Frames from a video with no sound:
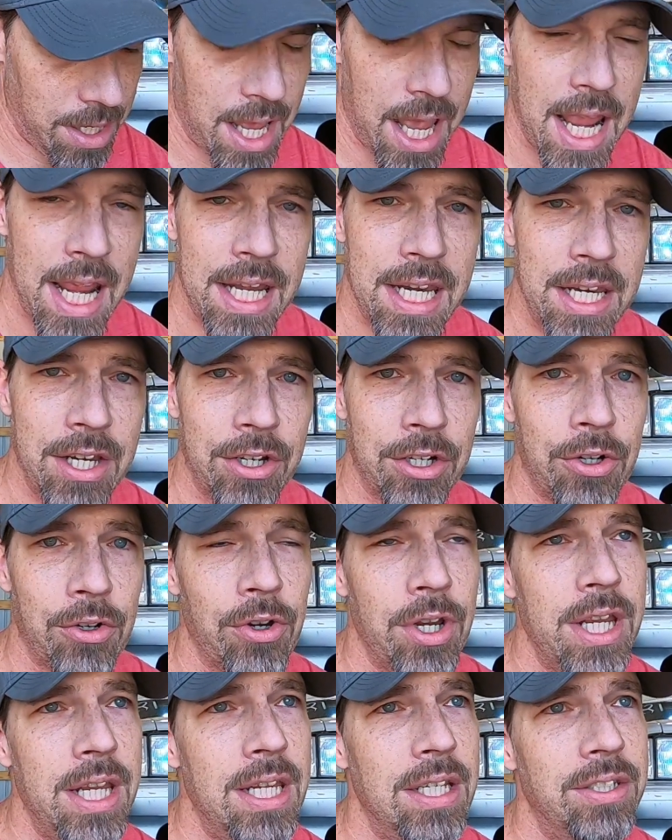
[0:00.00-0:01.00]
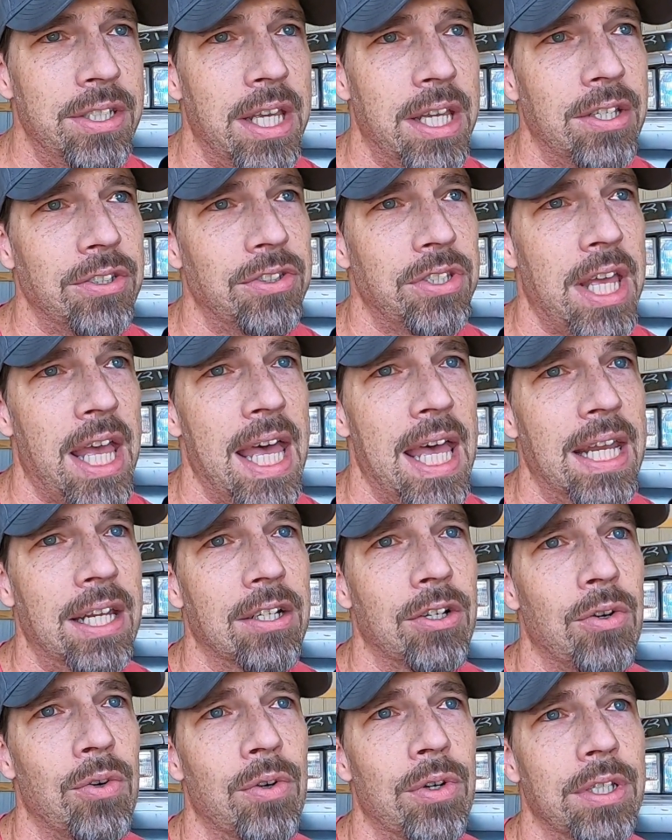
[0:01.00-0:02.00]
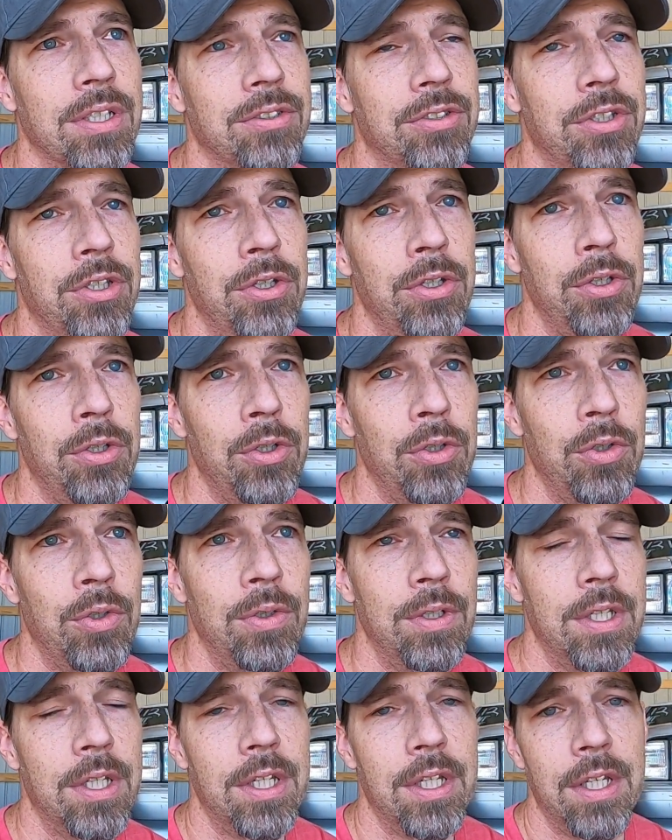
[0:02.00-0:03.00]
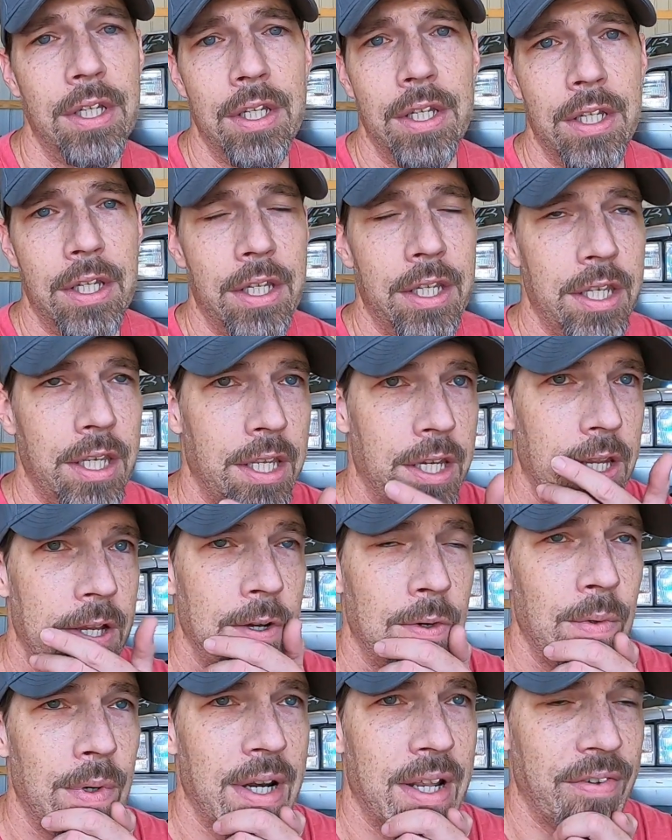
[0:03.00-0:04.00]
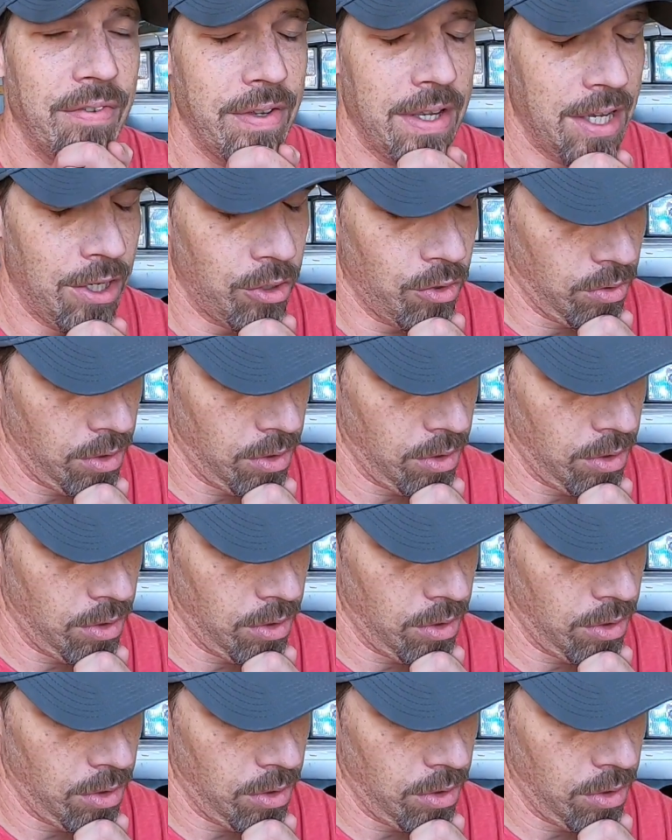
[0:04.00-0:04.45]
80 degrees outside, according to, you know, what I found